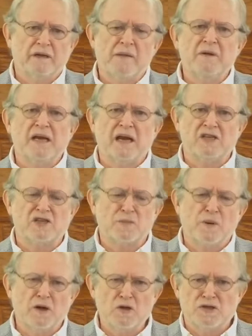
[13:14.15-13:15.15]
I mean, I
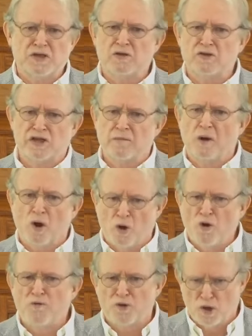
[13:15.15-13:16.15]
suppose there's some
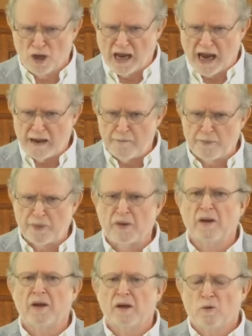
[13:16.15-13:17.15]
overlap
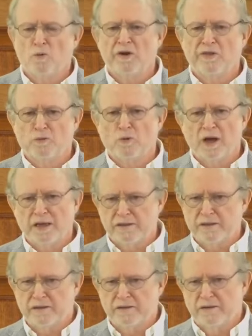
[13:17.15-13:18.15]
with
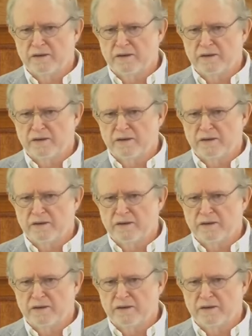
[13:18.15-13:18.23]
what